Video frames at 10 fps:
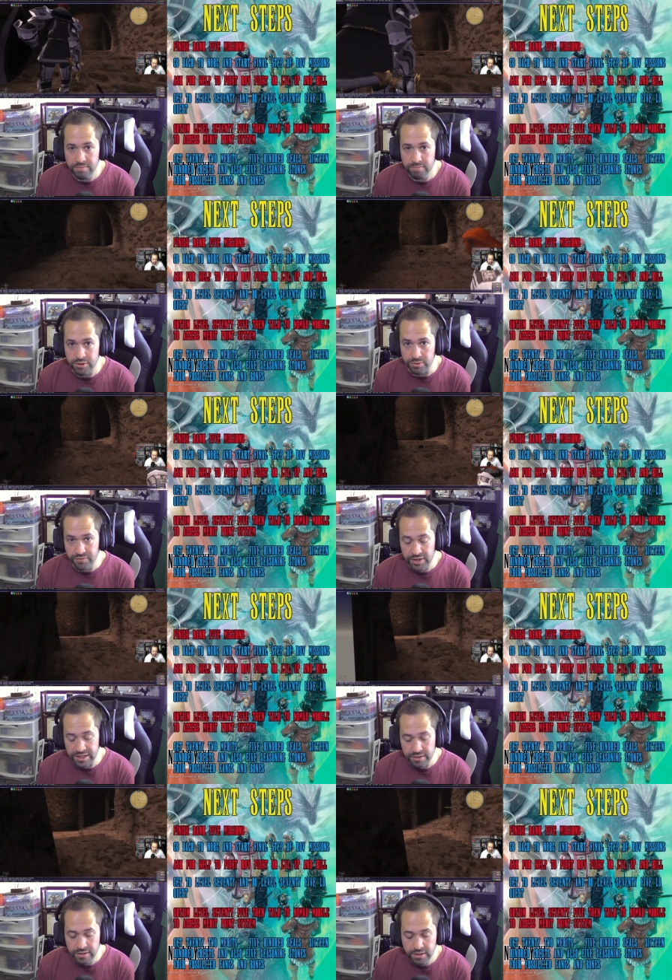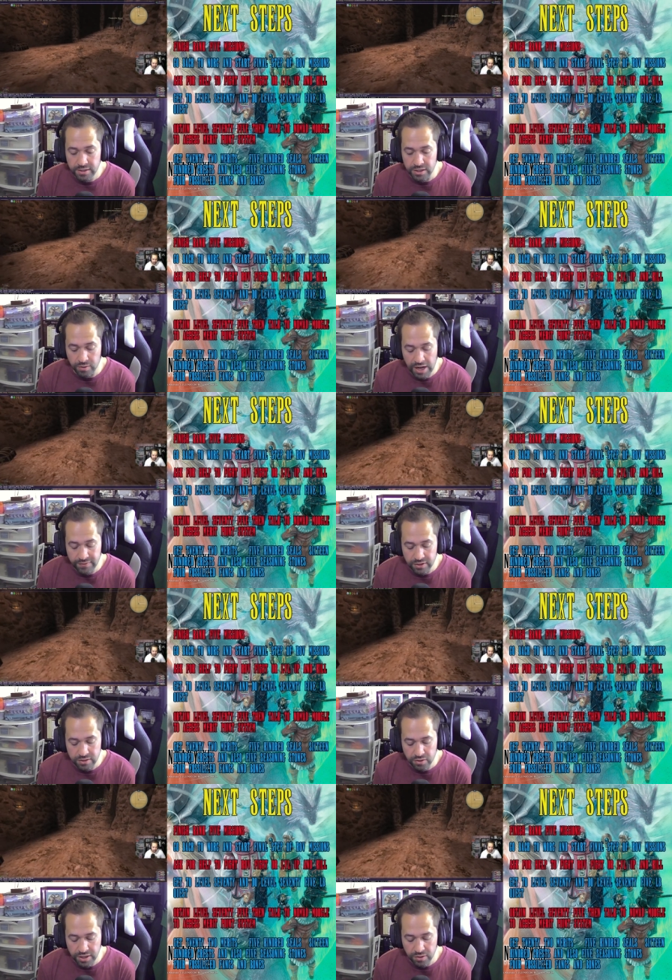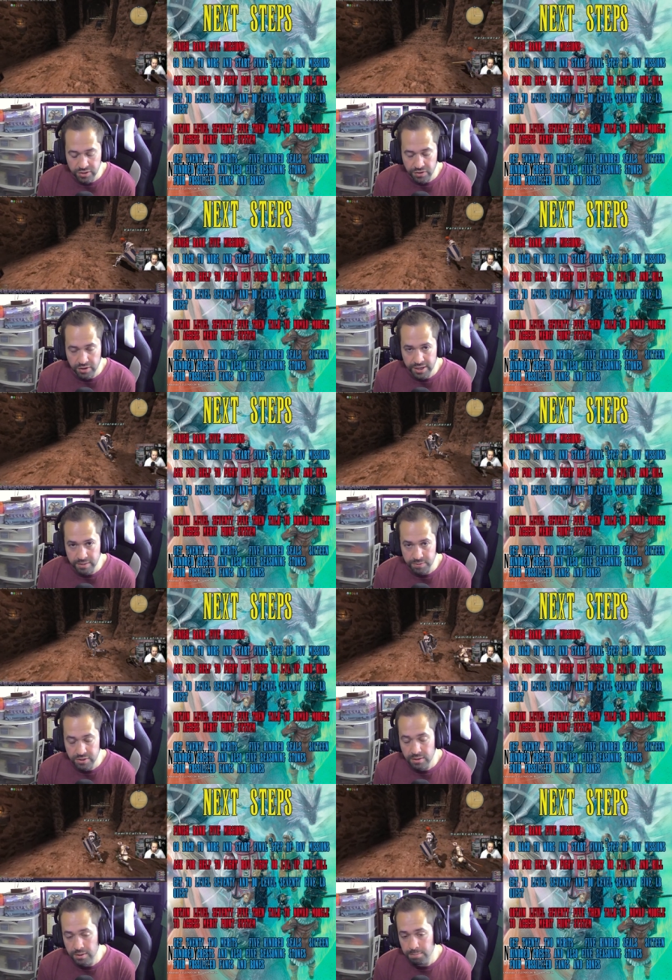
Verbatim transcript: do the fight. You don't have to turn in those other items,